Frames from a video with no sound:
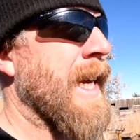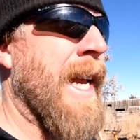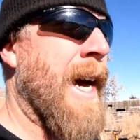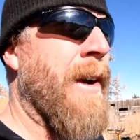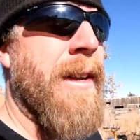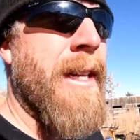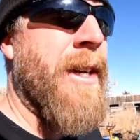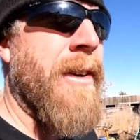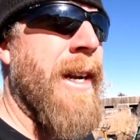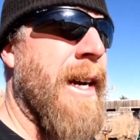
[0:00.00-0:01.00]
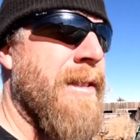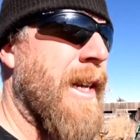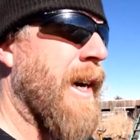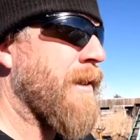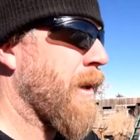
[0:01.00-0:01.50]
down. I didn't take the greenhouse
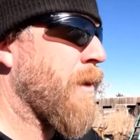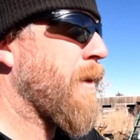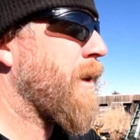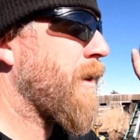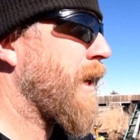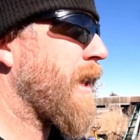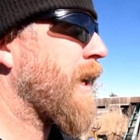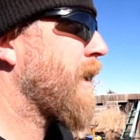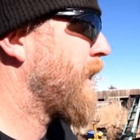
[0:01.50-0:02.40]
down, the little one or anything.